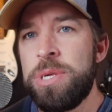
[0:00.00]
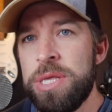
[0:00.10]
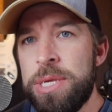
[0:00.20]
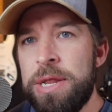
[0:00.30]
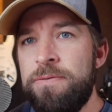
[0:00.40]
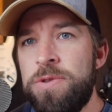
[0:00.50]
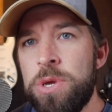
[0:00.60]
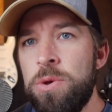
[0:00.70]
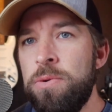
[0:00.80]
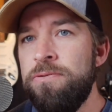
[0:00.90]
sensitive
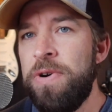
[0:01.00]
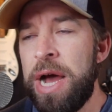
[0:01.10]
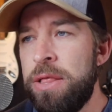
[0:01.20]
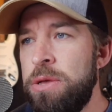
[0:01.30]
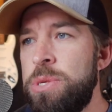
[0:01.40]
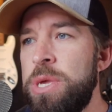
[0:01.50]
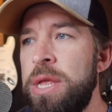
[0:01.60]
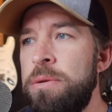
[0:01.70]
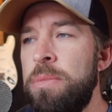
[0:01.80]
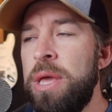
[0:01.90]
to violence
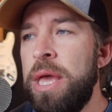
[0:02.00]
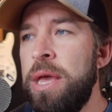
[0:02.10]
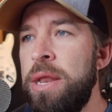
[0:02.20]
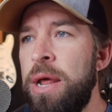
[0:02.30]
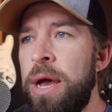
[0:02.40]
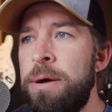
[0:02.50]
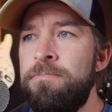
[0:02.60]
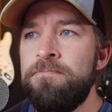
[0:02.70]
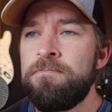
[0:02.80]
in in uh,